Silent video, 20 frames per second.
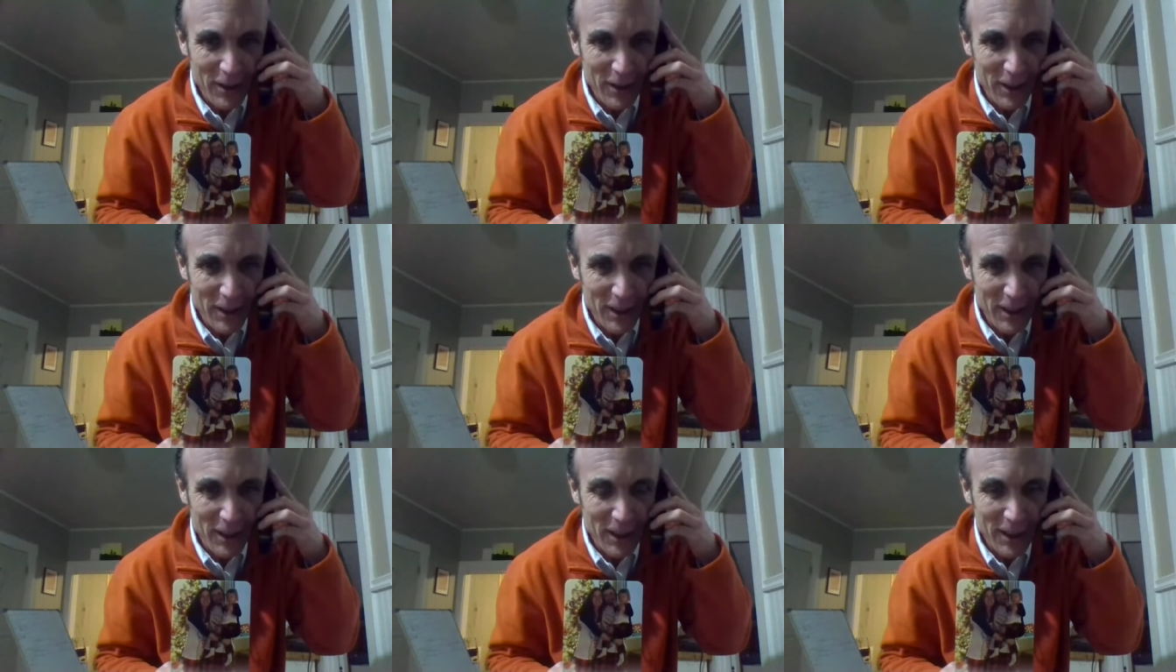
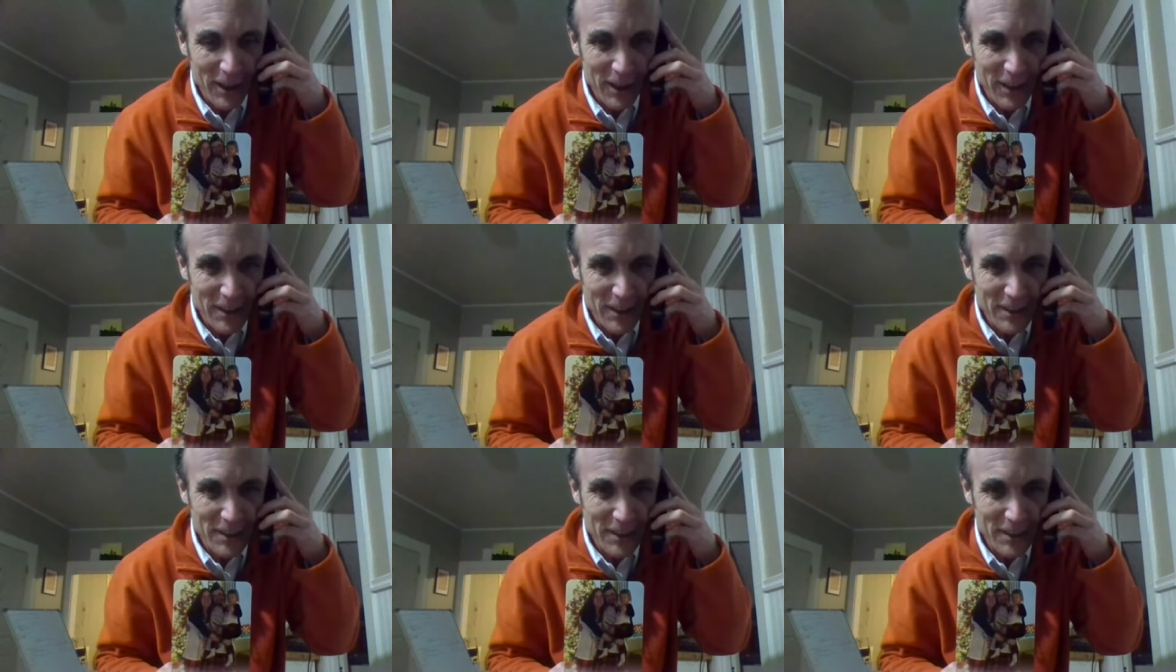the
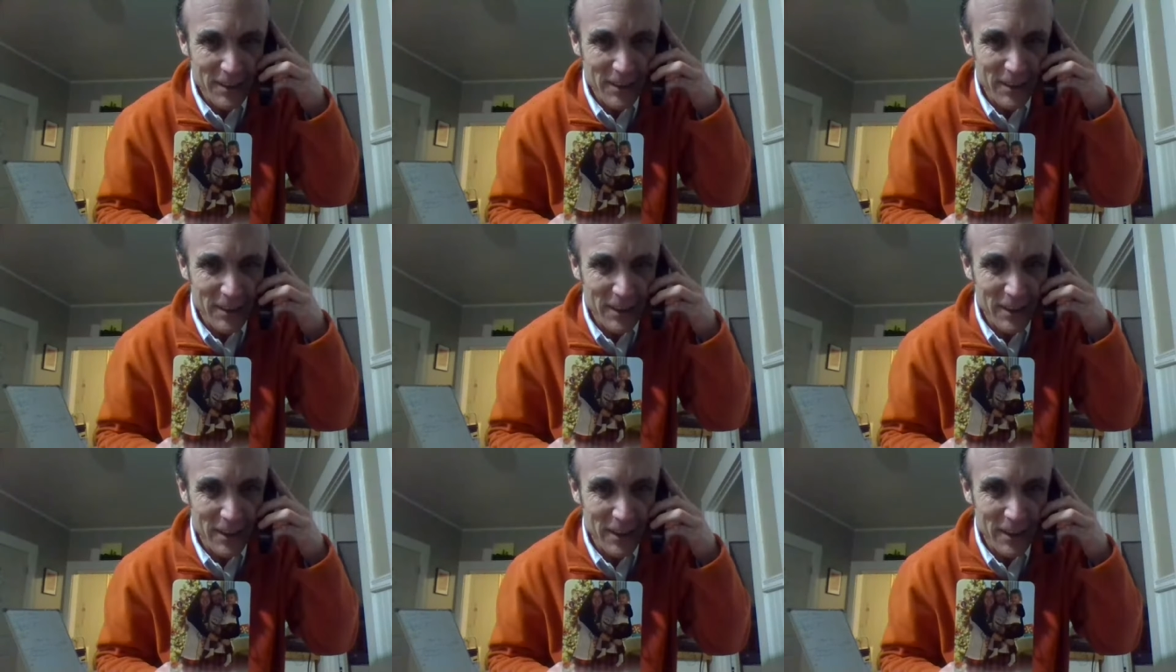kids
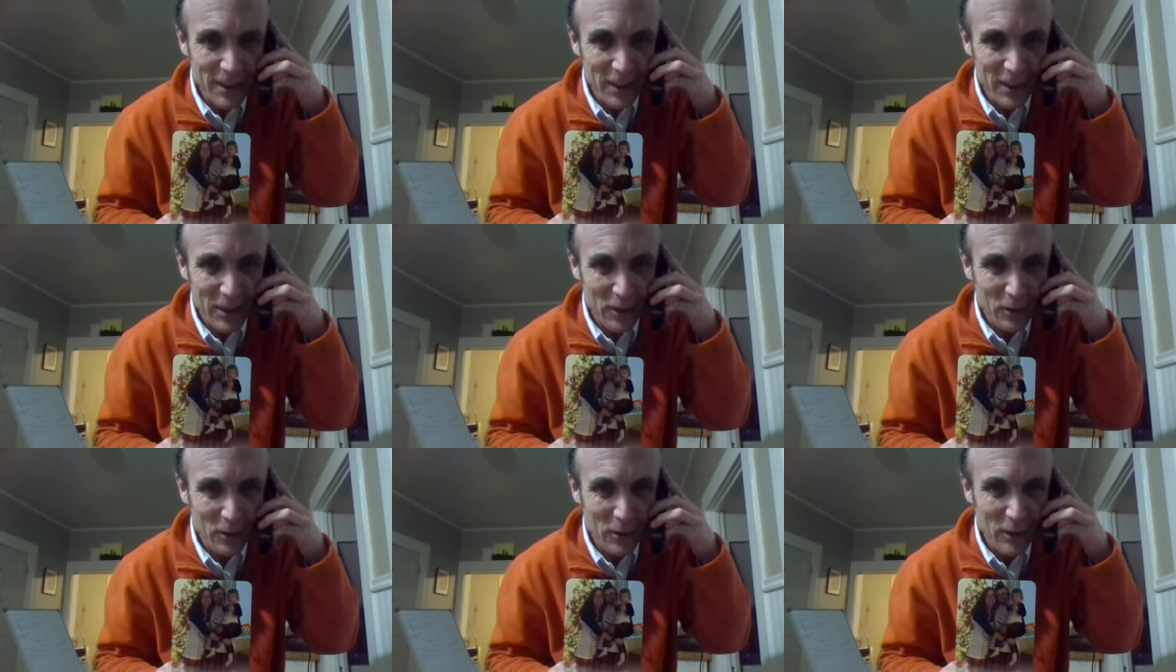
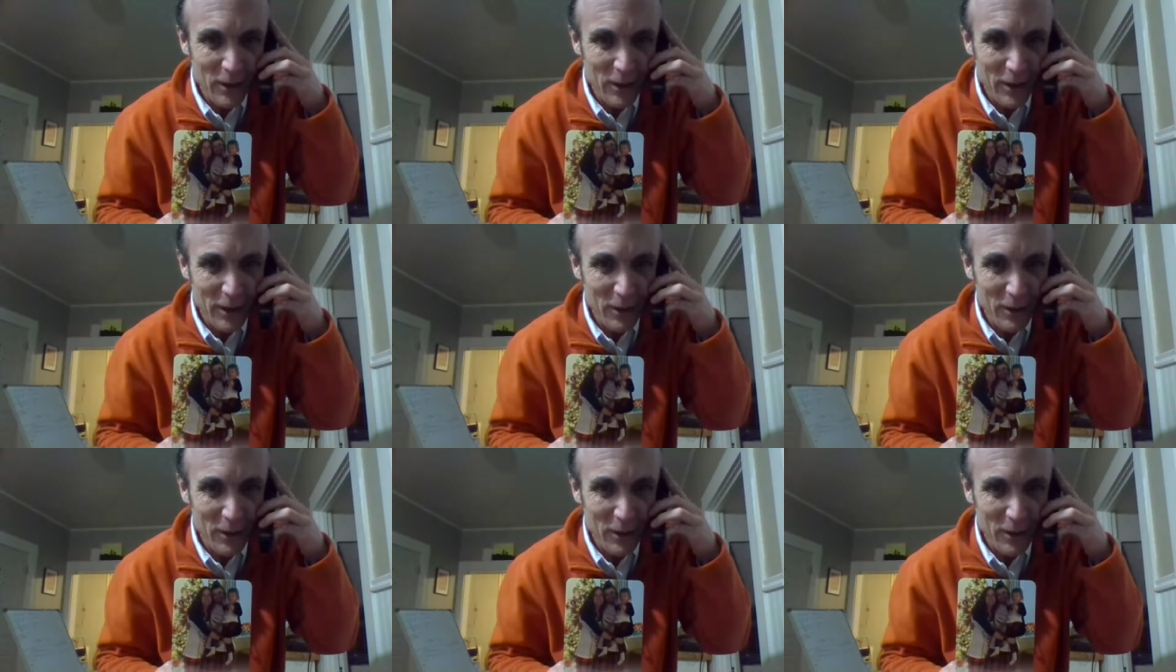with